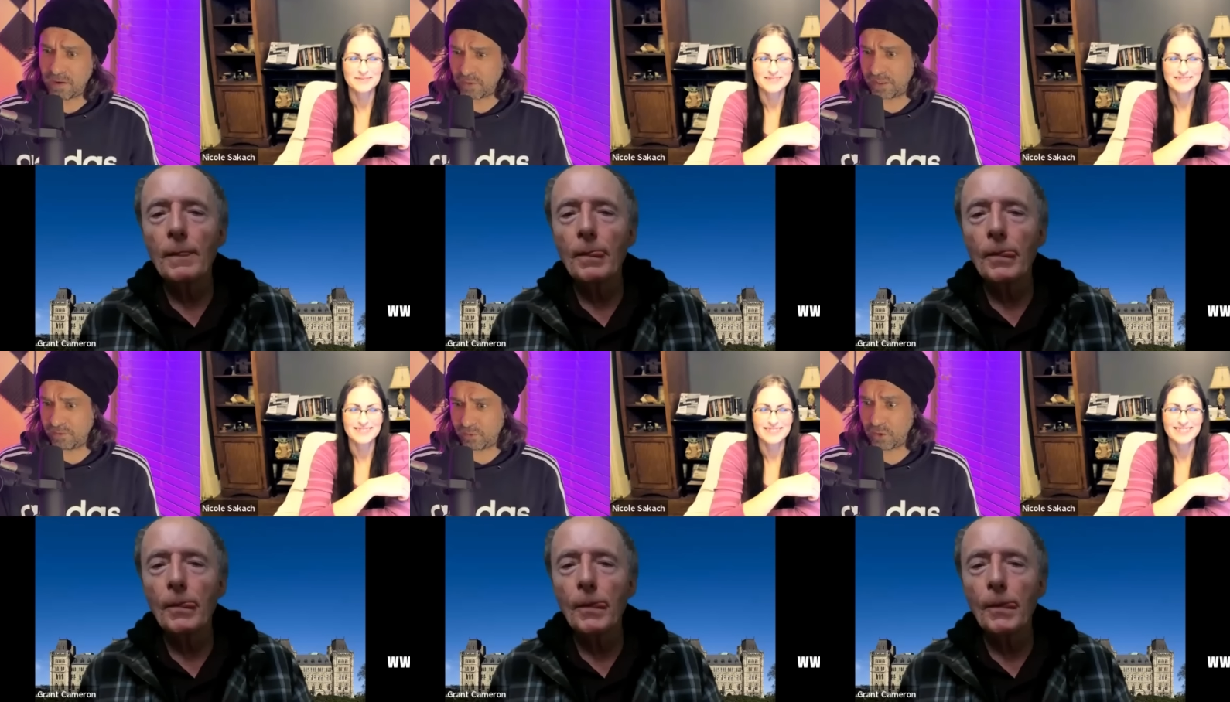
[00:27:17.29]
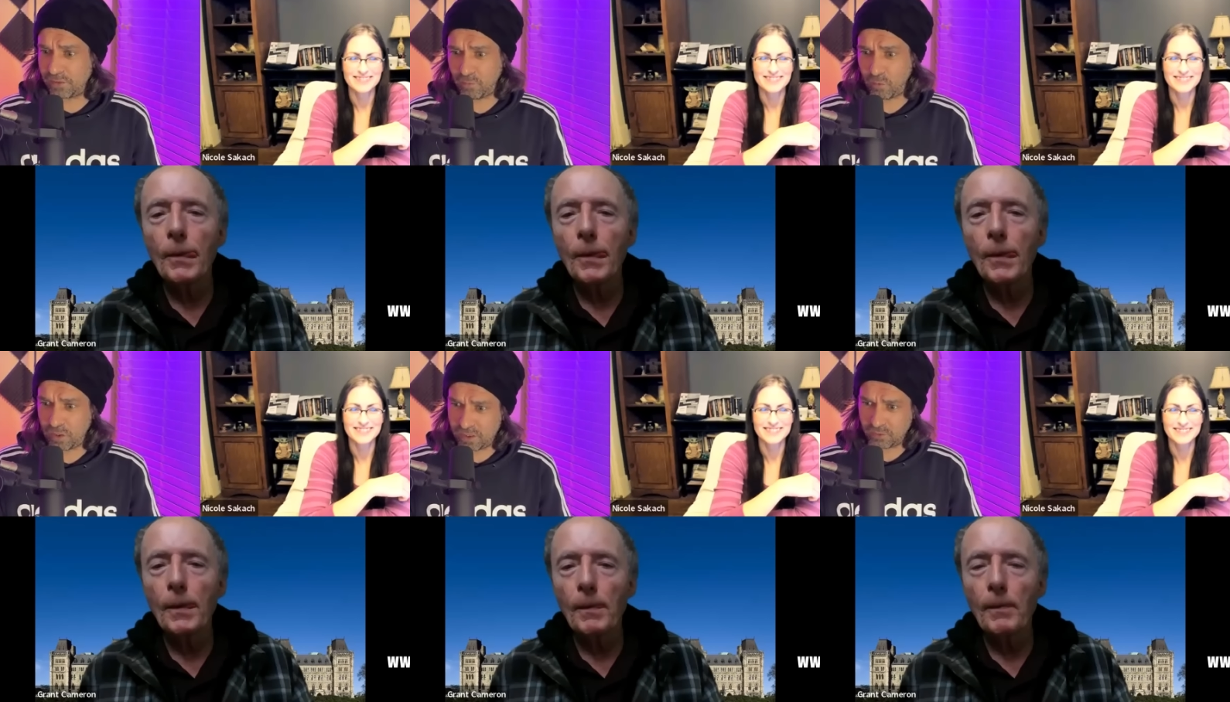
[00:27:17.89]
Speaker 1: every 30,
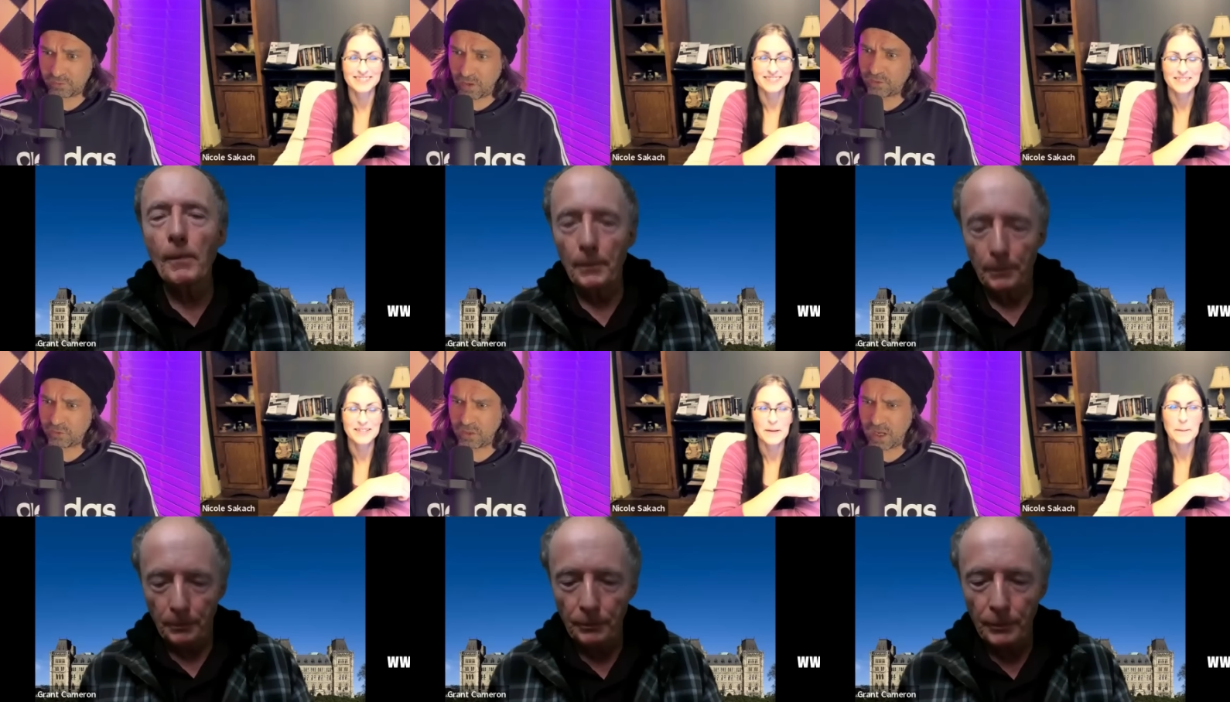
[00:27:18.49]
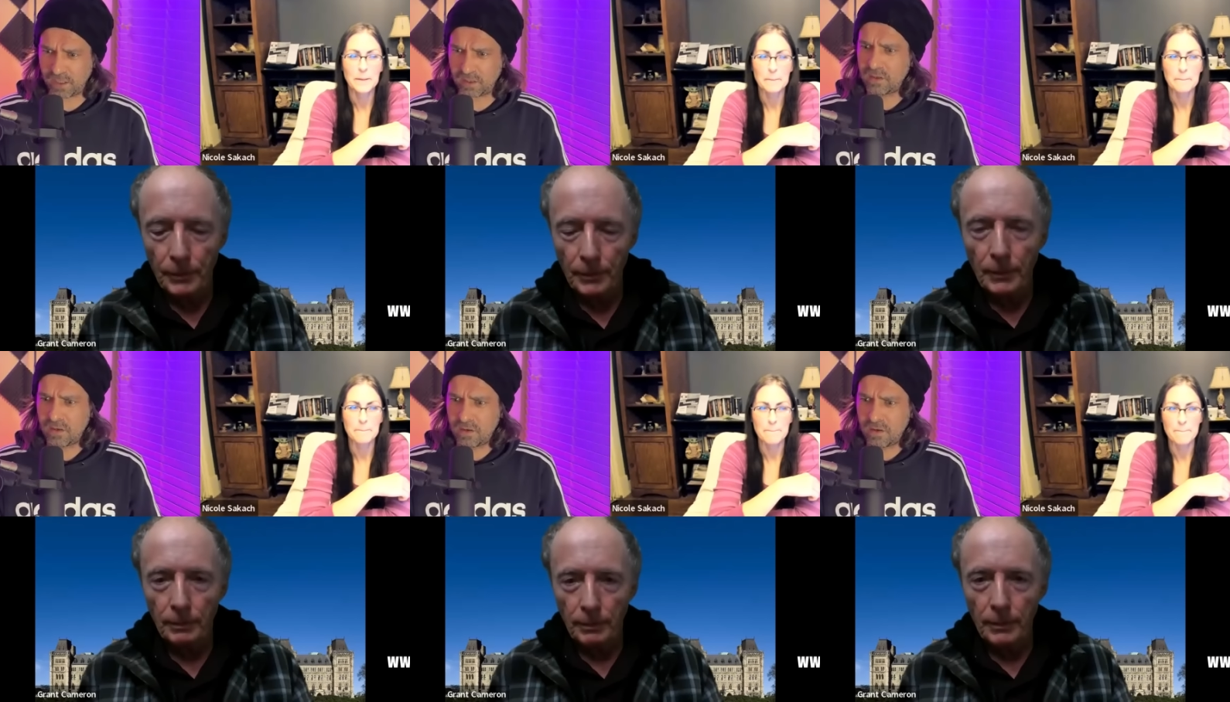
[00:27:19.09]
40 years, right? So like
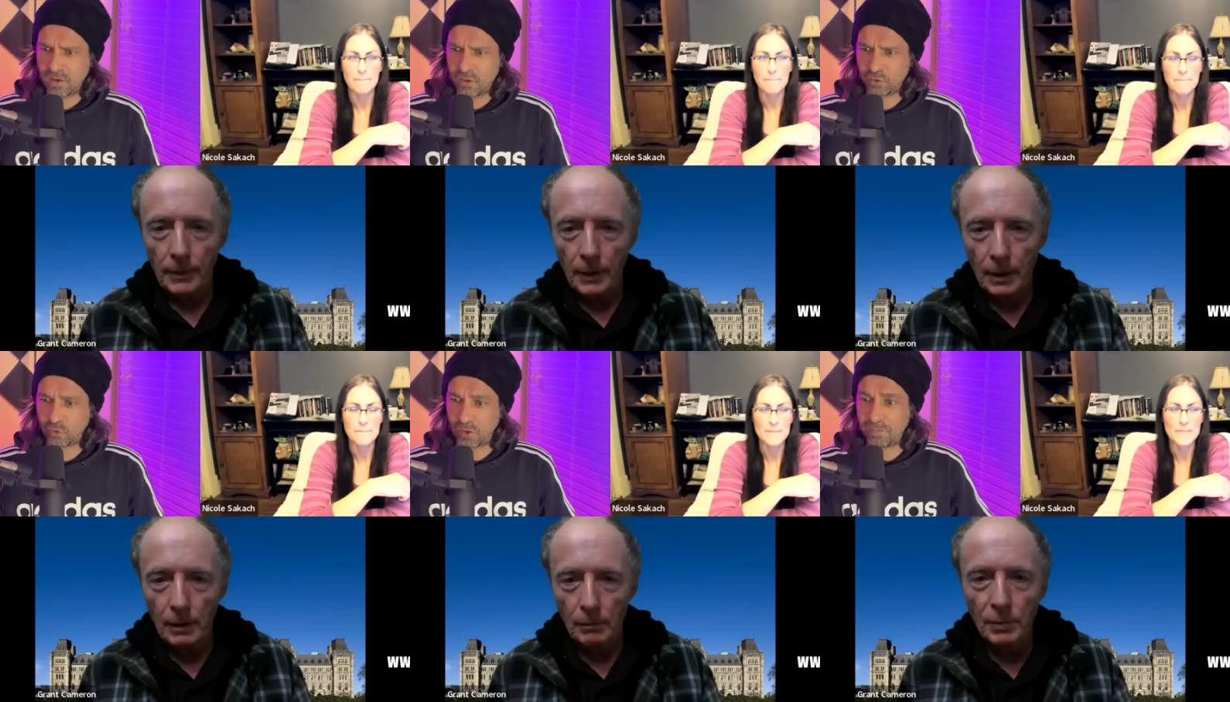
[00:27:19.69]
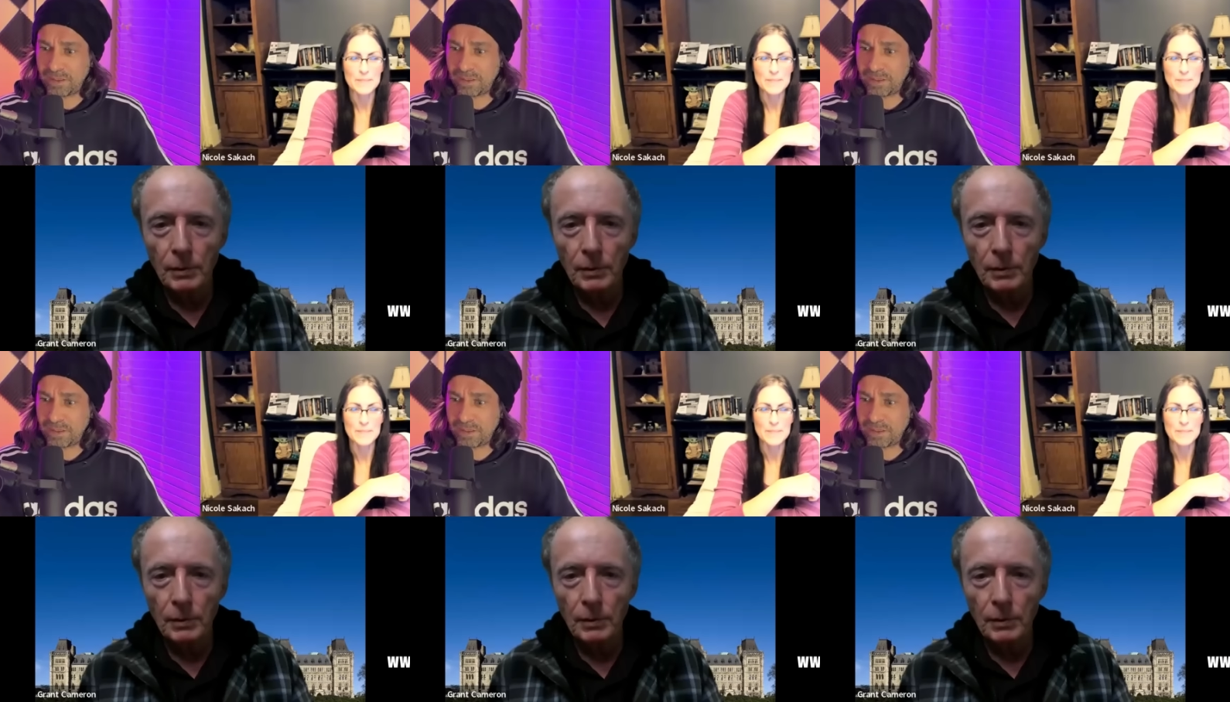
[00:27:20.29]
you sort of